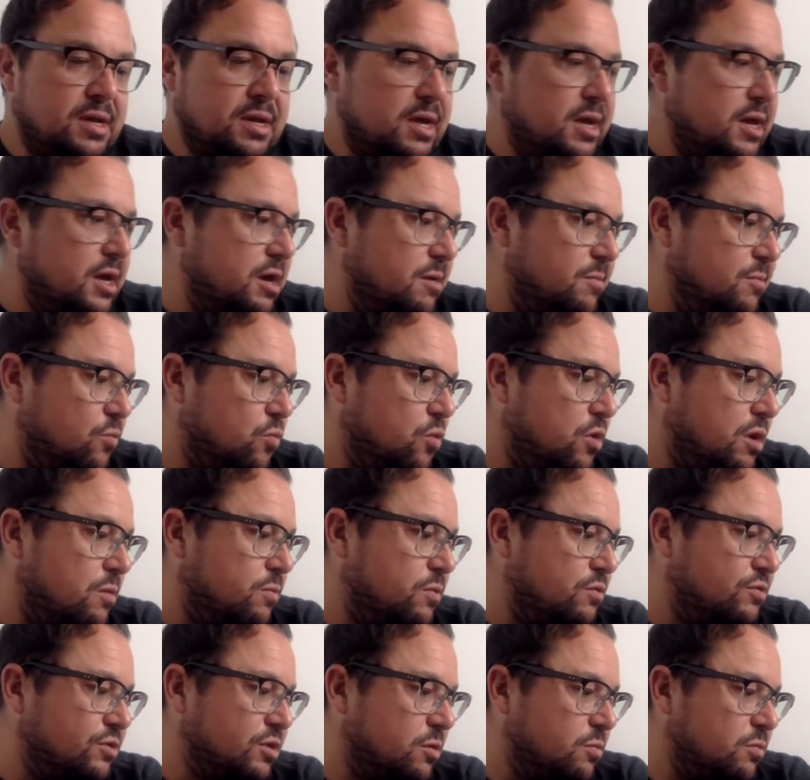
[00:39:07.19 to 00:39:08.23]
What I
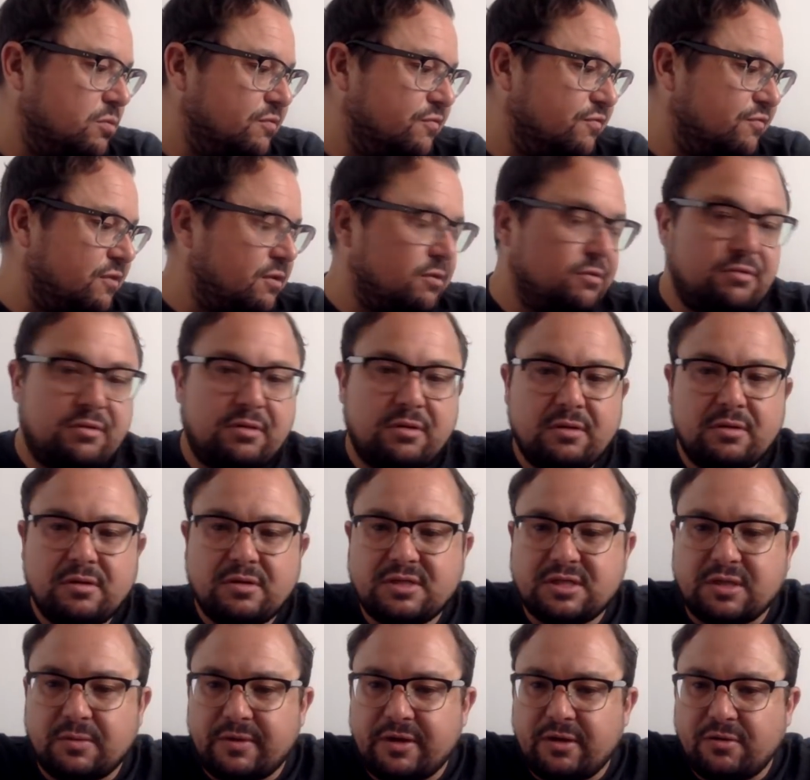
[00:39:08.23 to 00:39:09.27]
will do, I will throw
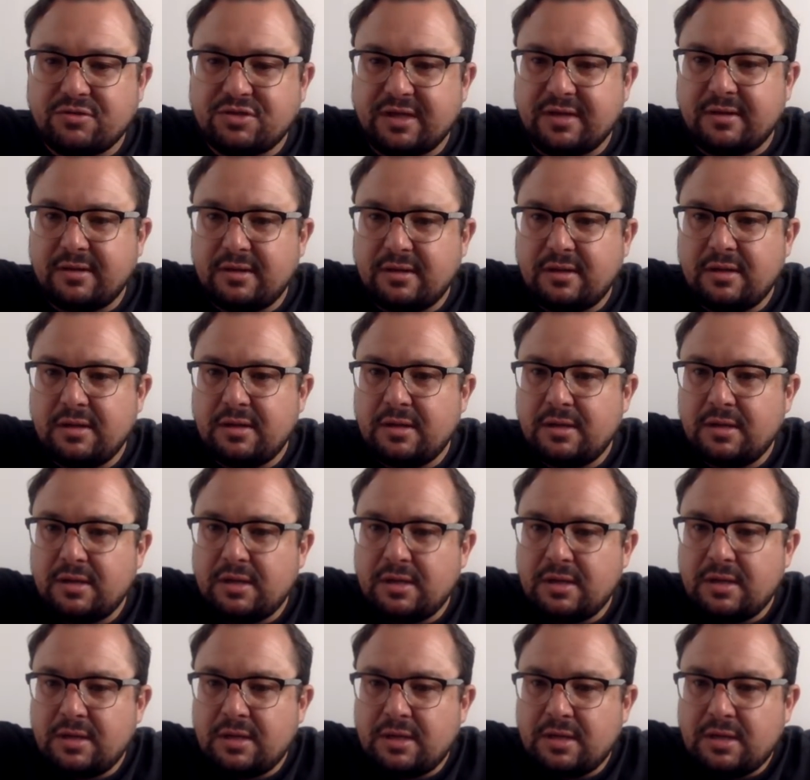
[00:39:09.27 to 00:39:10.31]
someone else in.
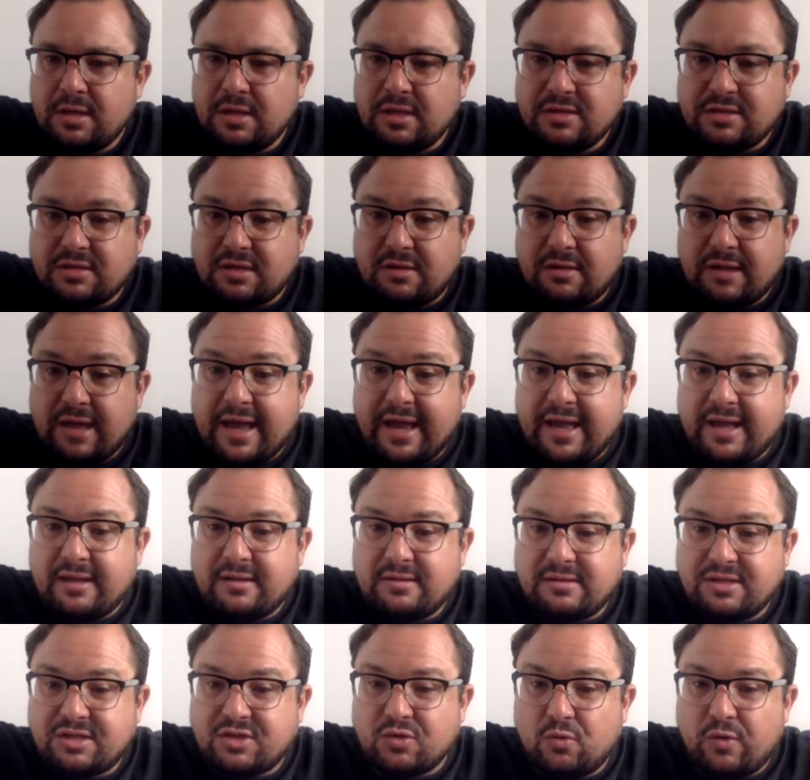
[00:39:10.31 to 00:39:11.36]
So, yeah,
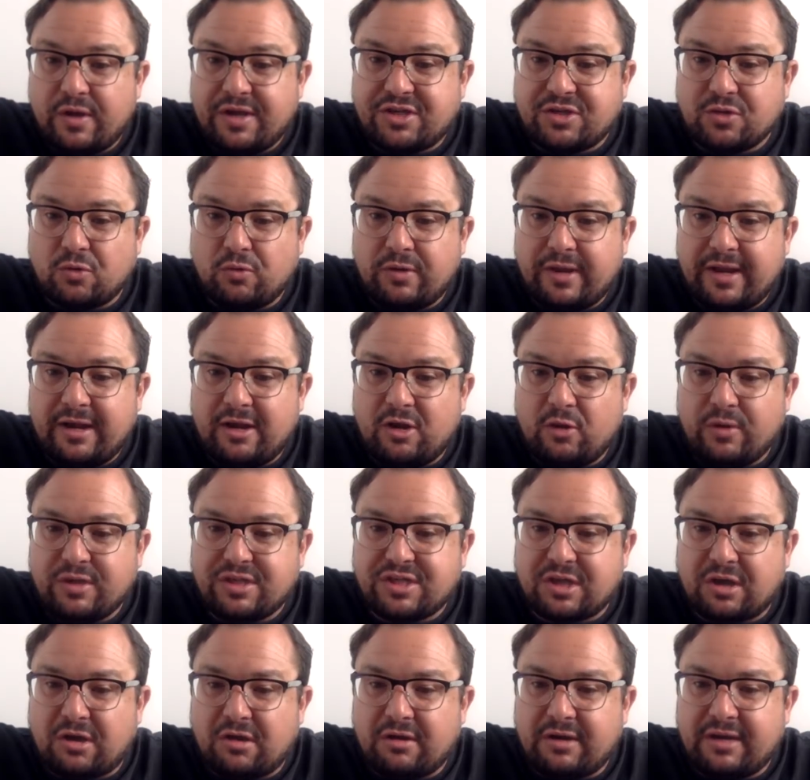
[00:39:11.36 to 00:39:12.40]
it's all in. Lewis
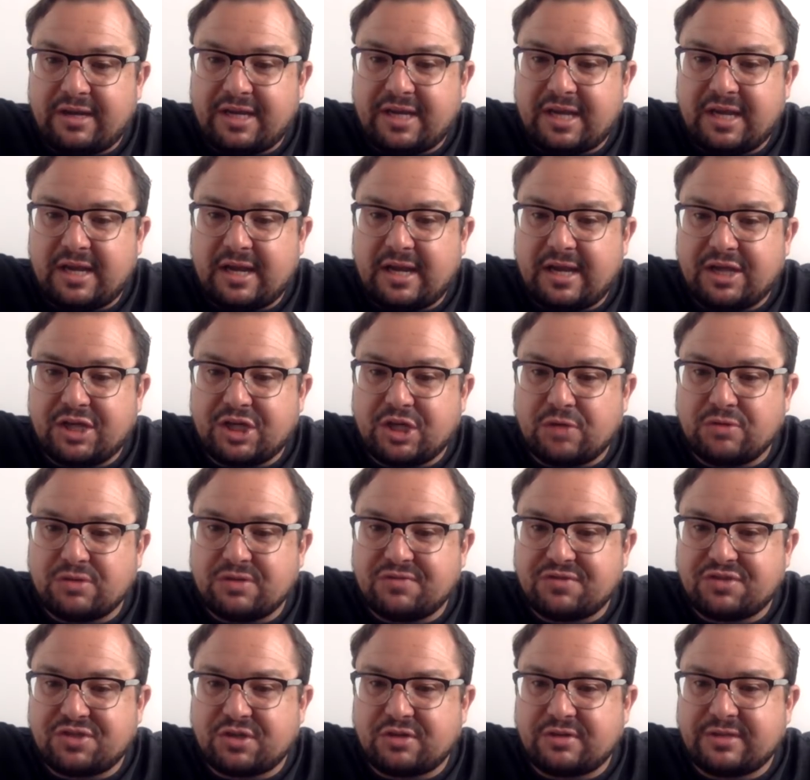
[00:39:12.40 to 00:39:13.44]
Hardy, Kinney, Joseph
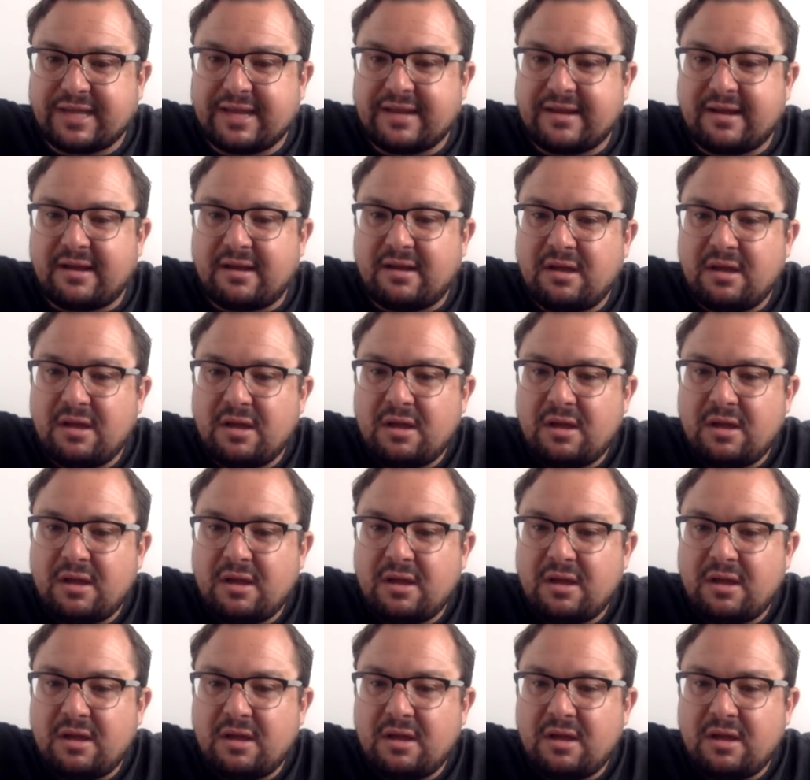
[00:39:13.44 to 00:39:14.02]
Sardegna.